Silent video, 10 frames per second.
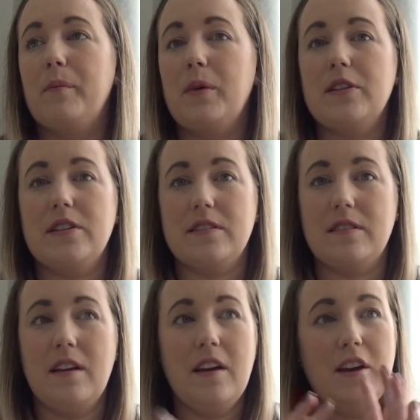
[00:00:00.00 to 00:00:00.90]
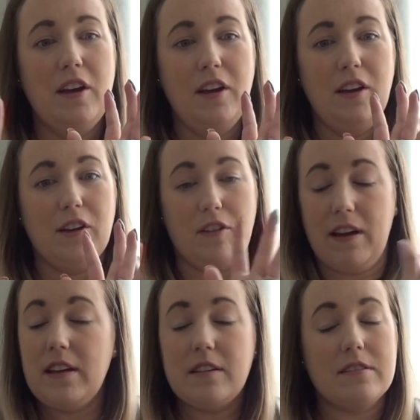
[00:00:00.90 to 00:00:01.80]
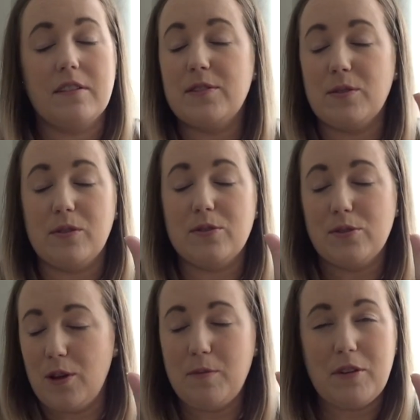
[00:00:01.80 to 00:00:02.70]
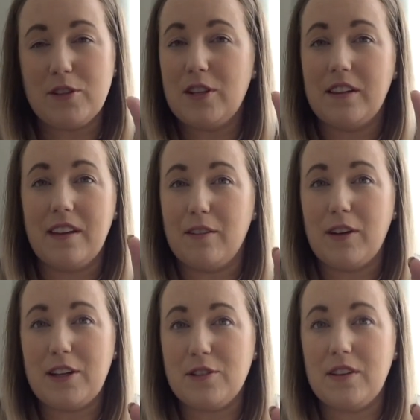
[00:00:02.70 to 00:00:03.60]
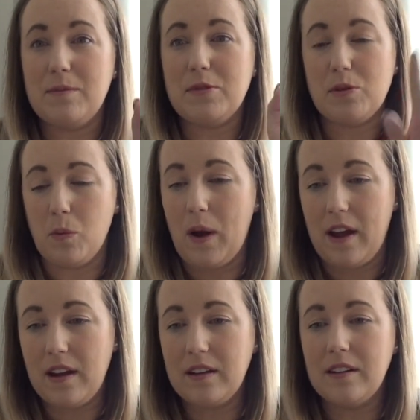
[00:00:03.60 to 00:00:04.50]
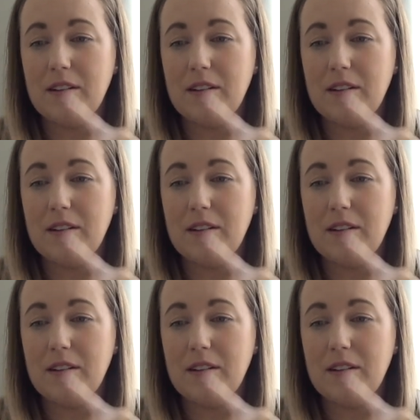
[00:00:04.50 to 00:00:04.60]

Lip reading: which is great because I've still got so much in that range for him to wear.